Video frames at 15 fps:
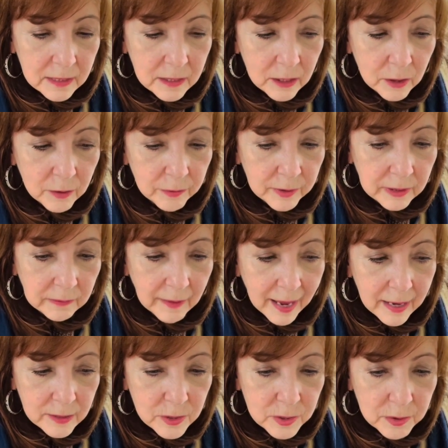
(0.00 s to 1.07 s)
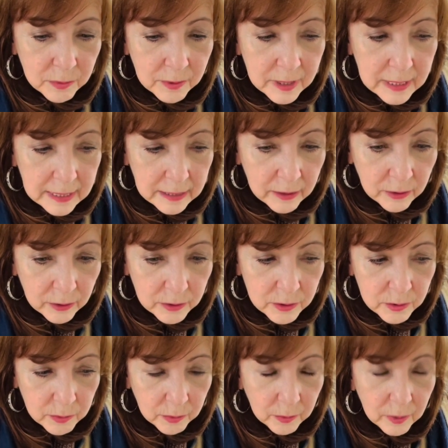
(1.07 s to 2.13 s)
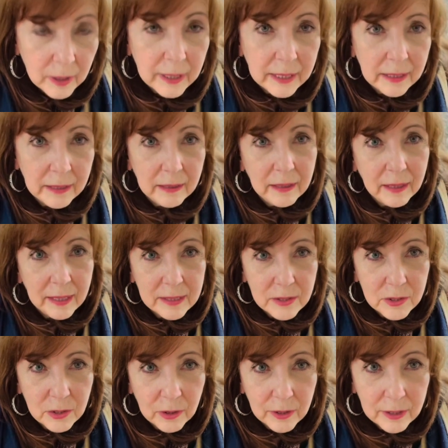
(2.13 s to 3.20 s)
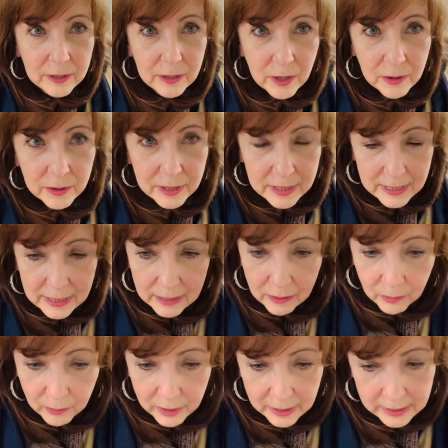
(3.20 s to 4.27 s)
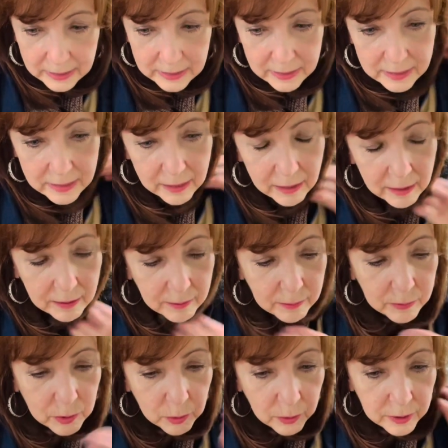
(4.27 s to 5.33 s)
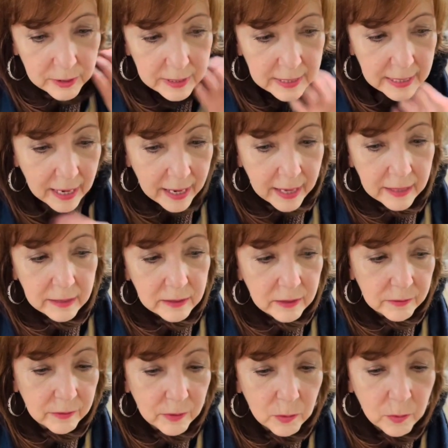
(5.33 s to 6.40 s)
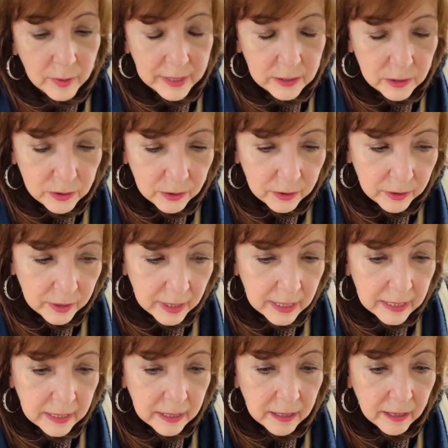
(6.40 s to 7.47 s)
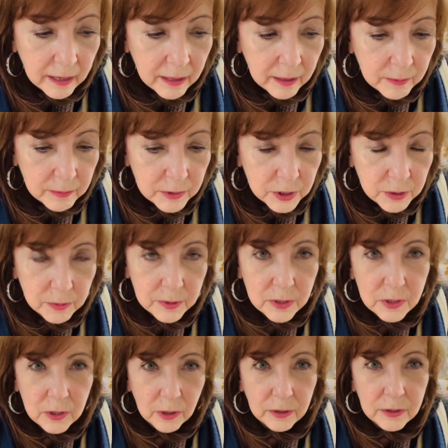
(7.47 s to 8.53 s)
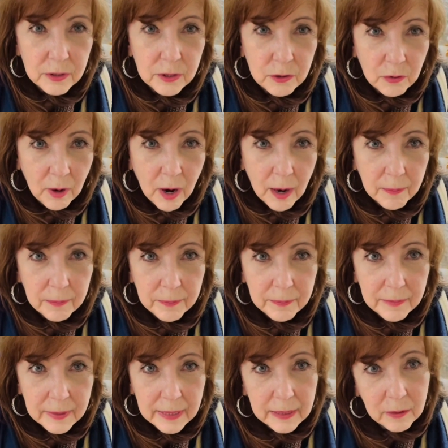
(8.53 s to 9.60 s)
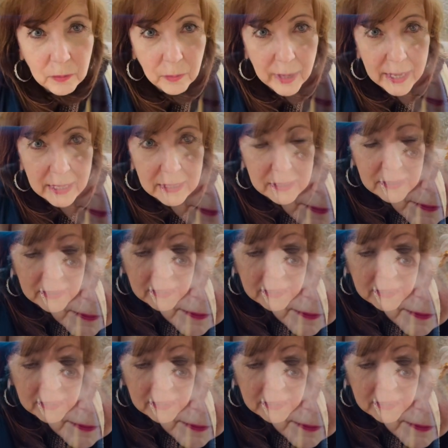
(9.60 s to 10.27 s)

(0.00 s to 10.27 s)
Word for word: over the last three years, what I started noticing was um, towards the end of the winter, um, she would start to drop in weight.